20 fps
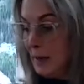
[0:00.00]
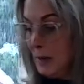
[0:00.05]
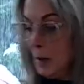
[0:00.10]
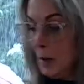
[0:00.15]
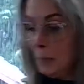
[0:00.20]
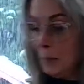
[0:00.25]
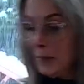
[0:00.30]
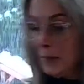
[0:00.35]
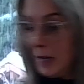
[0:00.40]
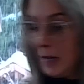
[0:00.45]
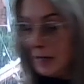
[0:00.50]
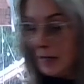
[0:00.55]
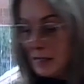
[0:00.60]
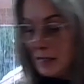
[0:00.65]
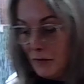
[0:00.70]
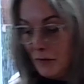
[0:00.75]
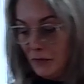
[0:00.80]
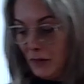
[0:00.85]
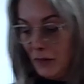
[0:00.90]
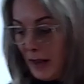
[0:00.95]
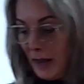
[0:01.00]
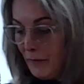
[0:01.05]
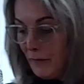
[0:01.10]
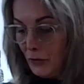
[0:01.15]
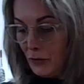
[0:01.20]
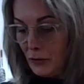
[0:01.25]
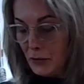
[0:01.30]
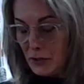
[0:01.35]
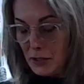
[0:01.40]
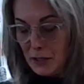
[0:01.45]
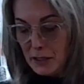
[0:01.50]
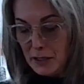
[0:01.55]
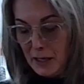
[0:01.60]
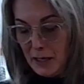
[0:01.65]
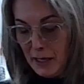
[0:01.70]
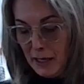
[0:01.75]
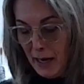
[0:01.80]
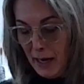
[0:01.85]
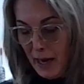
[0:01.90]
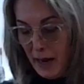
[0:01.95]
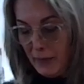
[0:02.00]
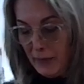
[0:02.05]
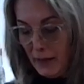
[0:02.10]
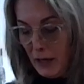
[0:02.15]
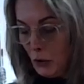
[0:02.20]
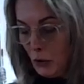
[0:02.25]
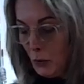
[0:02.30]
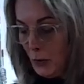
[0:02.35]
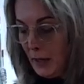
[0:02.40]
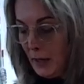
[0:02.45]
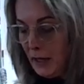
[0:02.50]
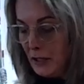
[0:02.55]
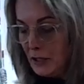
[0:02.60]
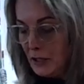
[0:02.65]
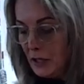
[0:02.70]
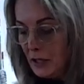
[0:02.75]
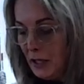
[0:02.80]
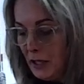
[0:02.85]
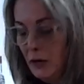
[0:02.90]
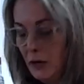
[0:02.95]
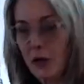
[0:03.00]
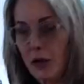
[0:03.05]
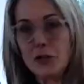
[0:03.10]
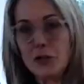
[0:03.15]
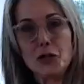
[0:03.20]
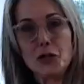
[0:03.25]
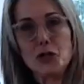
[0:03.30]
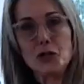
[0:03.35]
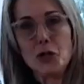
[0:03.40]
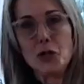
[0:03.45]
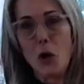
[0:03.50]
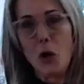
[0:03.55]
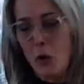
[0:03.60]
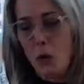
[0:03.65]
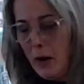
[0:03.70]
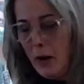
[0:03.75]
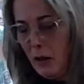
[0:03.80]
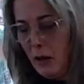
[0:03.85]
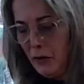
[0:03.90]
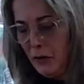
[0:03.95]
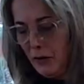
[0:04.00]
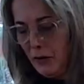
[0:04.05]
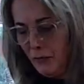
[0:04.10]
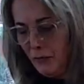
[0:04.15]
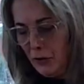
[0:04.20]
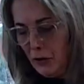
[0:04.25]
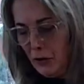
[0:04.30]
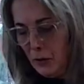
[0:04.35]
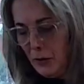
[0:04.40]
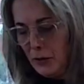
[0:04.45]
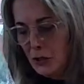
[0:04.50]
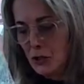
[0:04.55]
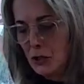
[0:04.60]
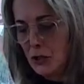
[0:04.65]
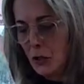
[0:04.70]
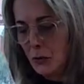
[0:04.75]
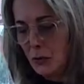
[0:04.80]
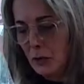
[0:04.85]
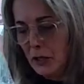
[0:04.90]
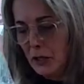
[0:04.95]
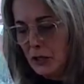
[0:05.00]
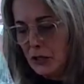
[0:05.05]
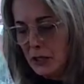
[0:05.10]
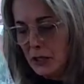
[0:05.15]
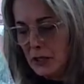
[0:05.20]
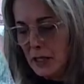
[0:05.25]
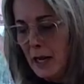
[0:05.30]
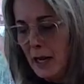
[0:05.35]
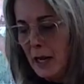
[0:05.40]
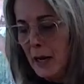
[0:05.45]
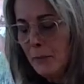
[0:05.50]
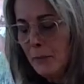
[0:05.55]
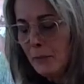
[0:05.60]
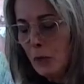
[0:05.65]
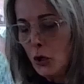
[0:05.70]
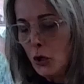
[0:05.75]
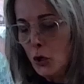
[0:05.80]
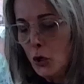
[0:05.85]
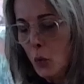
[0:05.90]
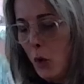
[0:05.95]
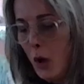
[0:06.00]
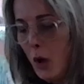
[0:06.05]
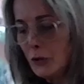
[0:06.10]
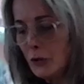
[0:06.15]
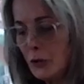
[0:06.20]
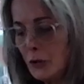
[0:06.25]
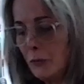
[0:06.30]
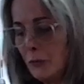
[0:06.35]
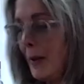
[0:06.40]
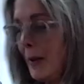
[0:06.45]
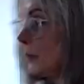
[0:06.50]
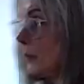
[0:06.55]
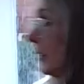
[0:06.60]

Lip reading: because the flavors and the ingredients in here are just so healthy for you and so delicious. You want to, by the way,